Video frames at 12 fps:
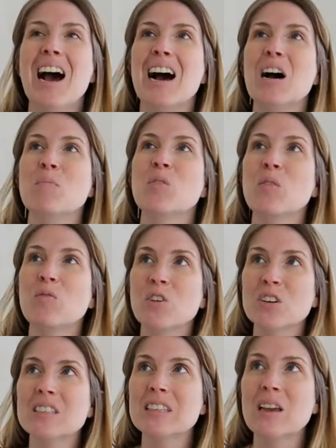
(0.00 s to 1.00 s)
um, the
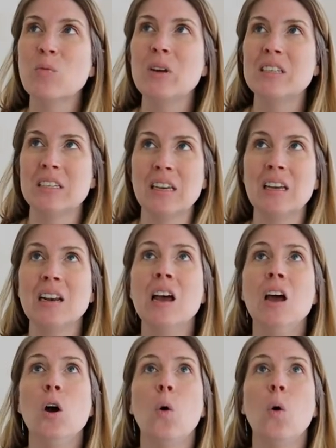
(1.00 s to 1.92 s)
first thing we did